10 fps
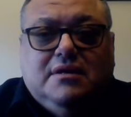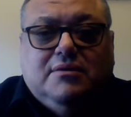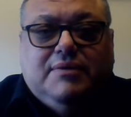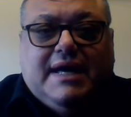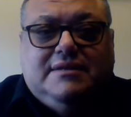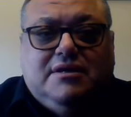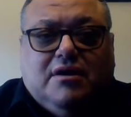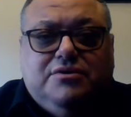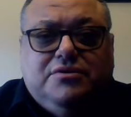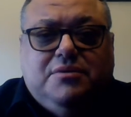we had the
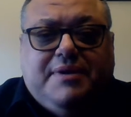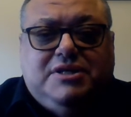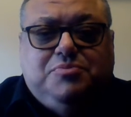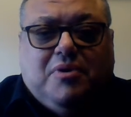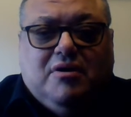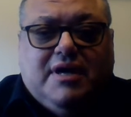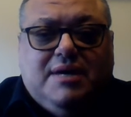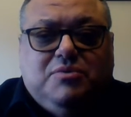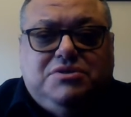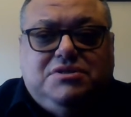under in the baseball
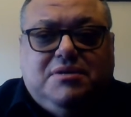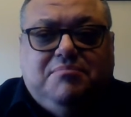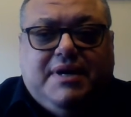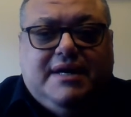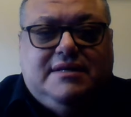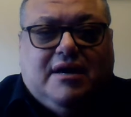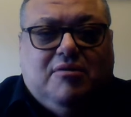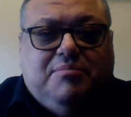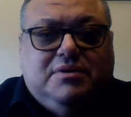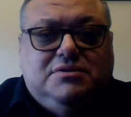game, which didn't pan
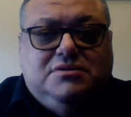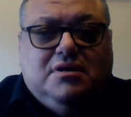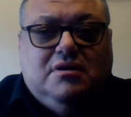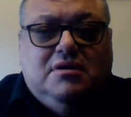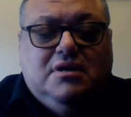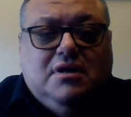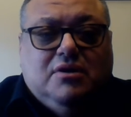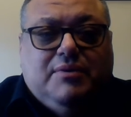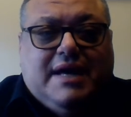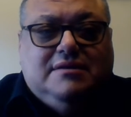out, but uh,
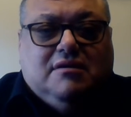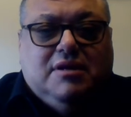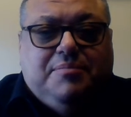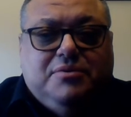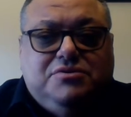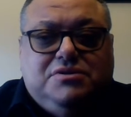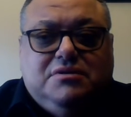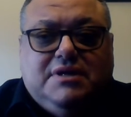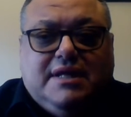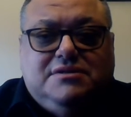we had the Clippers
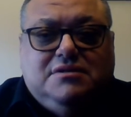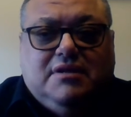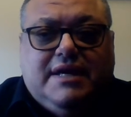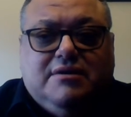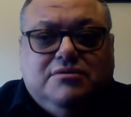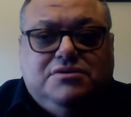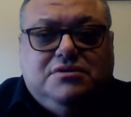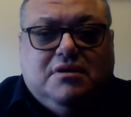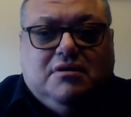against the Lakers.